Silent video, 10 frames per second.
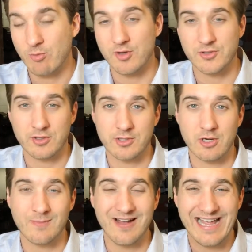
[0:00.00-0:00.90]
We're also going to
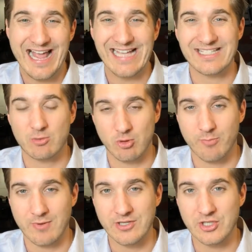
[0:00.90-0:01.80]
talk about S
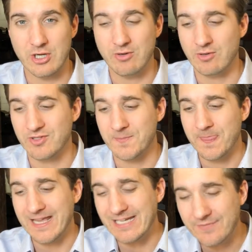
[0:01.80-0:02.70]
corporation owners
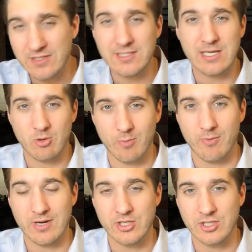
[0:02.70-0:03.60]
and even C
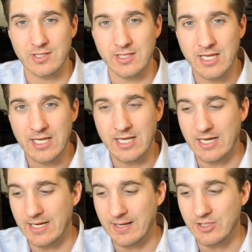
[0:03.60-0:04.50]
corporation
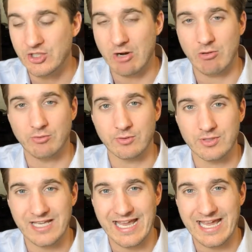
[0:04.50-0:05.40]

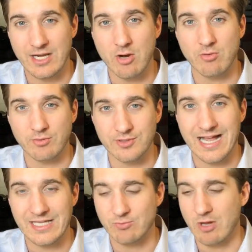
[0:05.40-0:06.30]
shareholders and owners
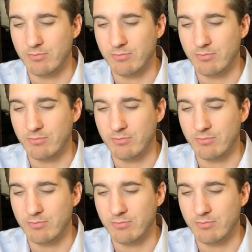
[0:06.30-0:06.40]
as well.